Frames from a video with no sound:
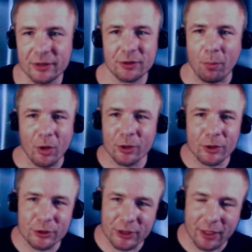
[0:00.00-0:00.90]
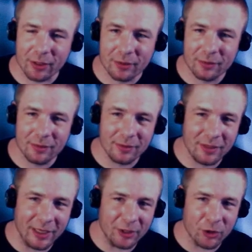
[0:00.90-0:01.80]
is a monitor share.
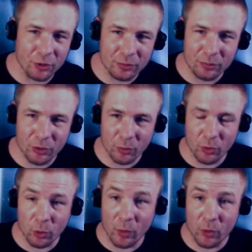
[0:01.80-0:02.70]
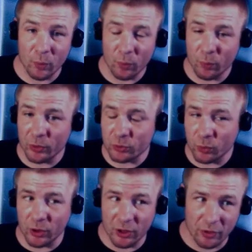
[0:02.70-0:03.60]
And what's
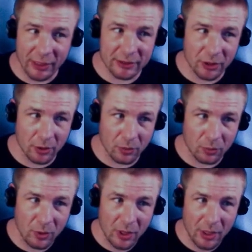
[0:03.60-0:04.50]
really crazy though